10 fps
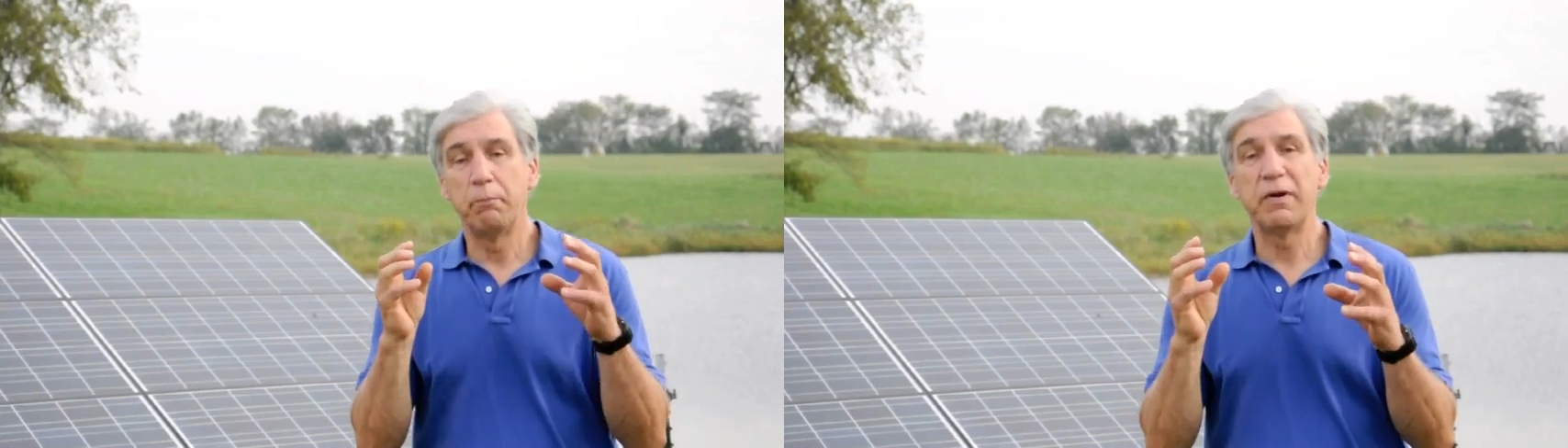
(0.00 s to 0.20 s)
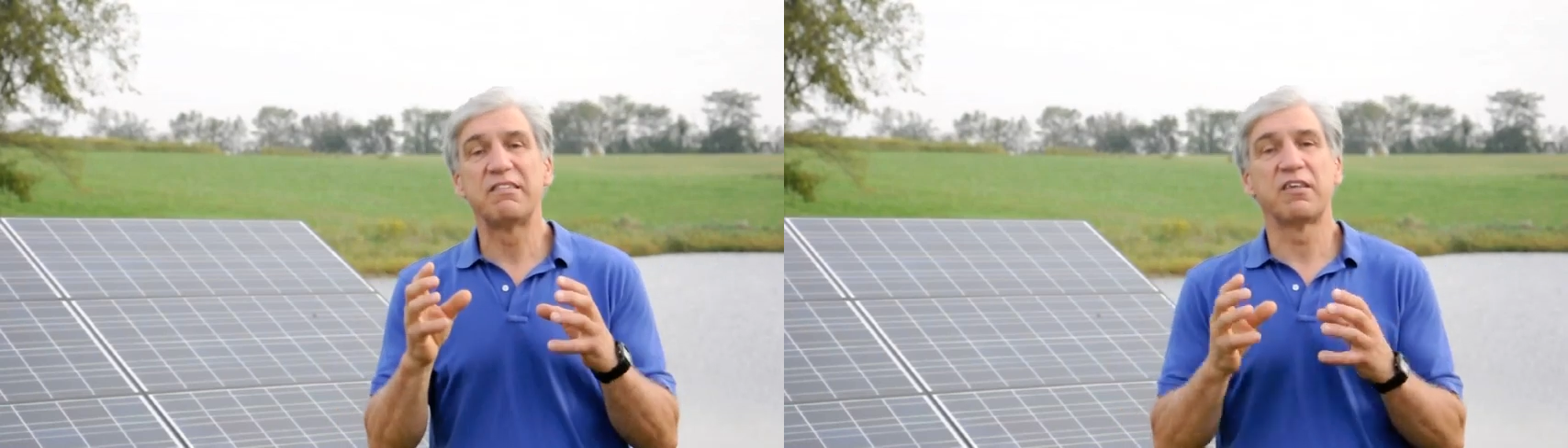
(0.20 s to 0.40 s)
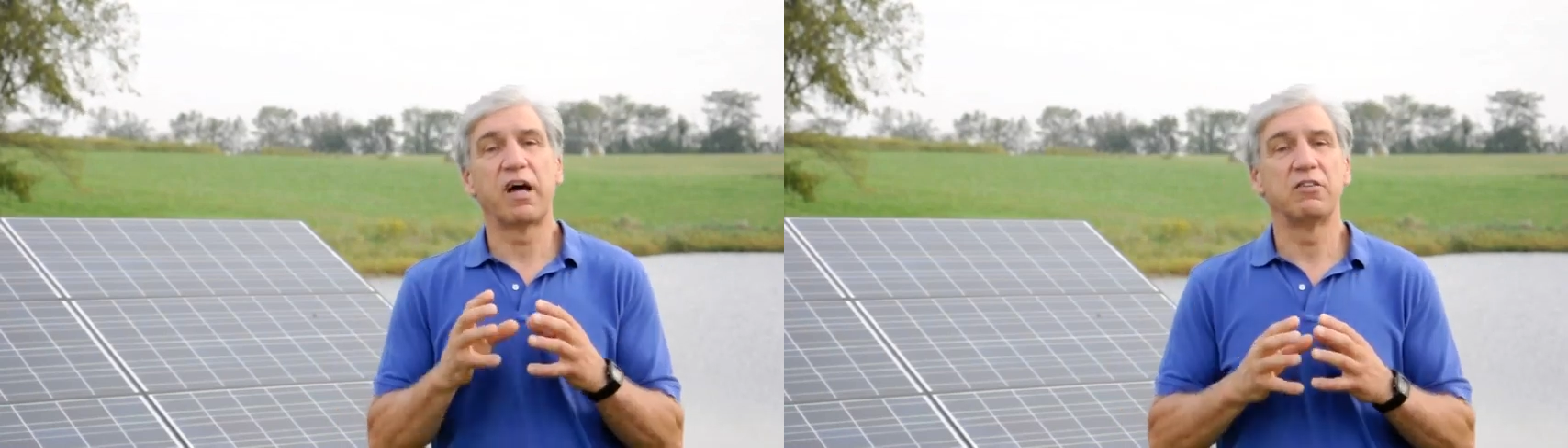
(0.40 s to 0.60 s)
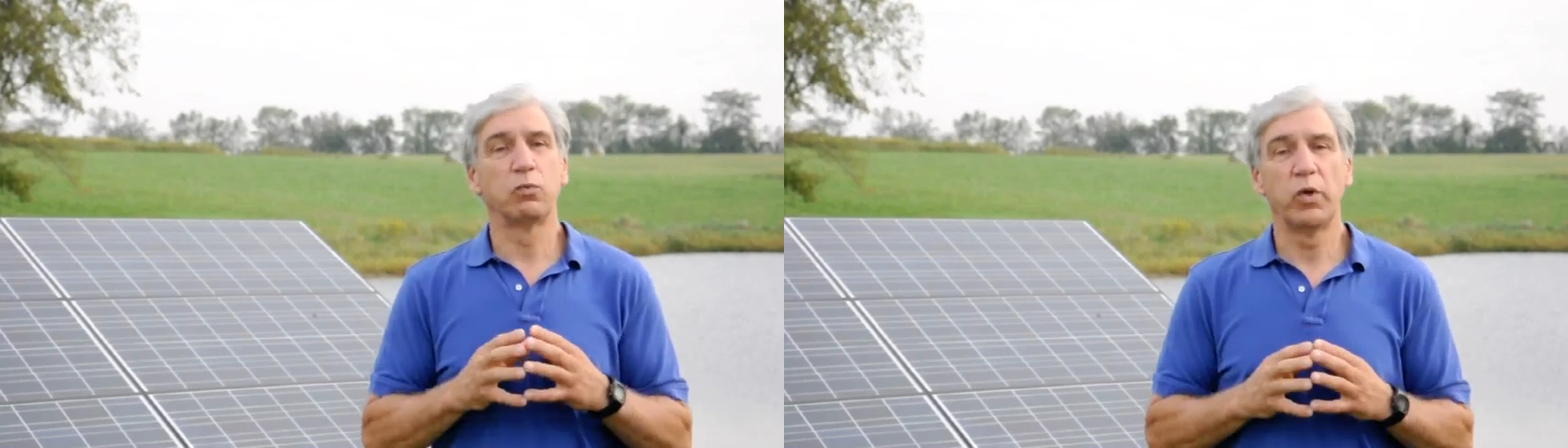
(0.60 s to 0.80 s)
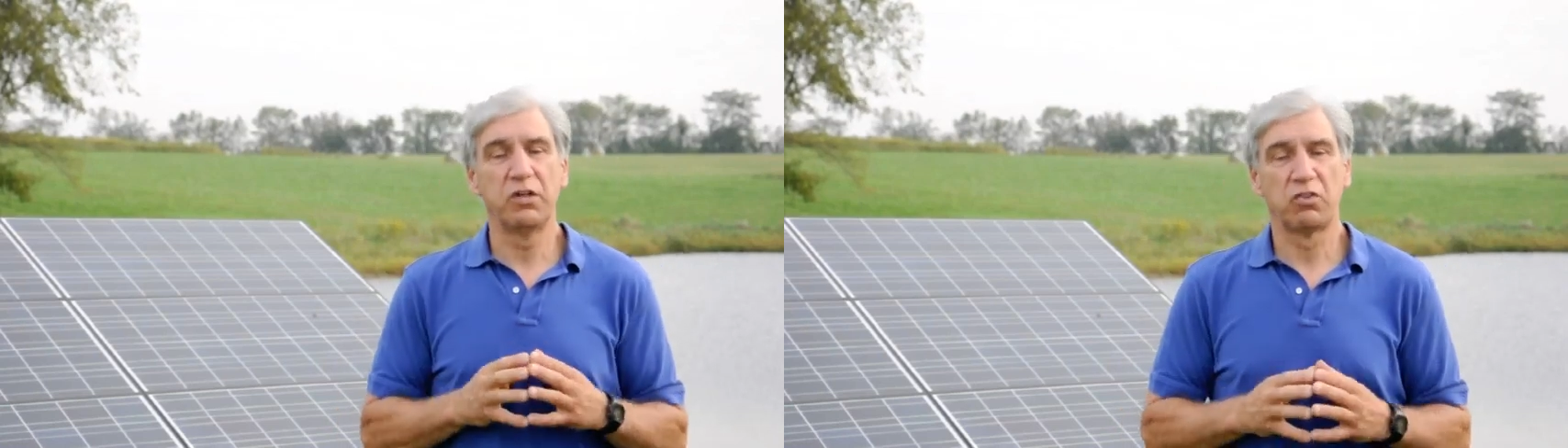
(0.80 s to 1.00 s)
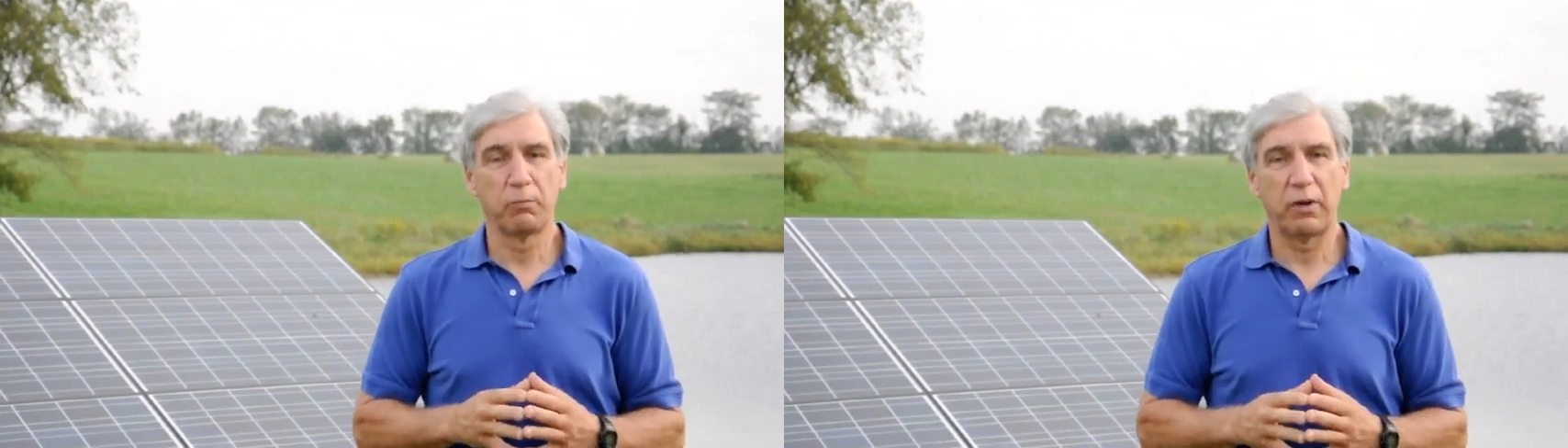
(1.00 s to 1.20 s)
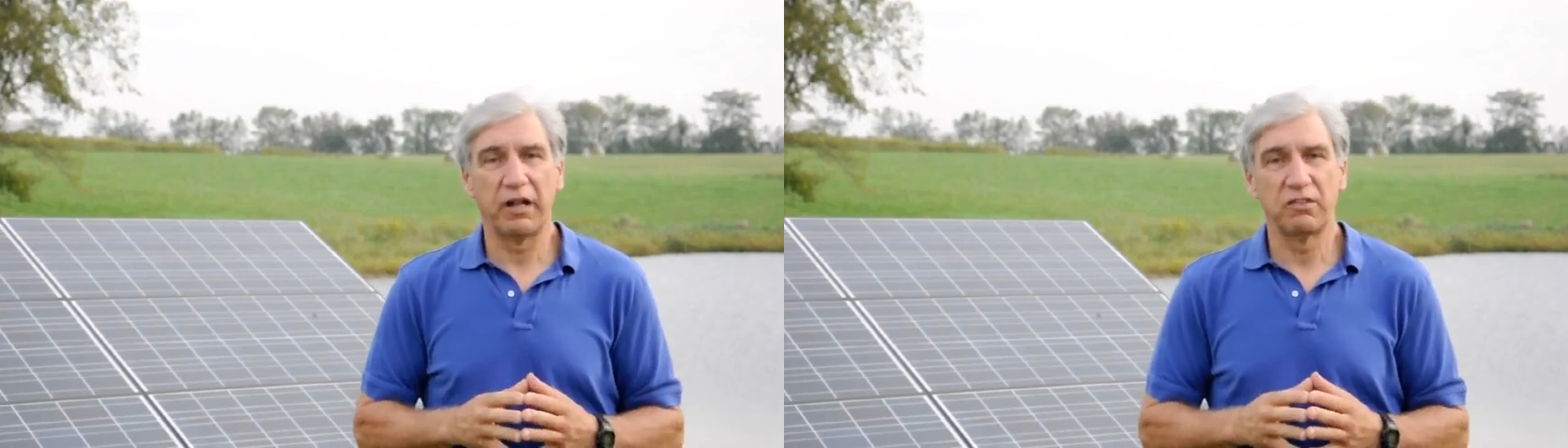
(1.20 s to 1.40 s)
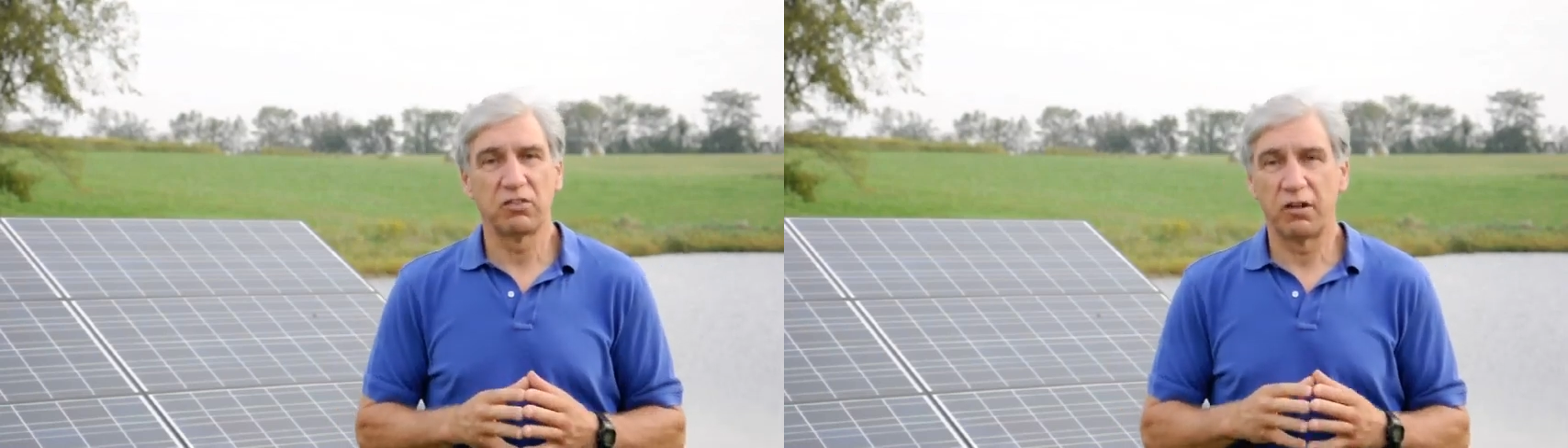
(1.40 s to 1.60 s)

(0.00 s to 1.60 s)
mid-sized wind turbines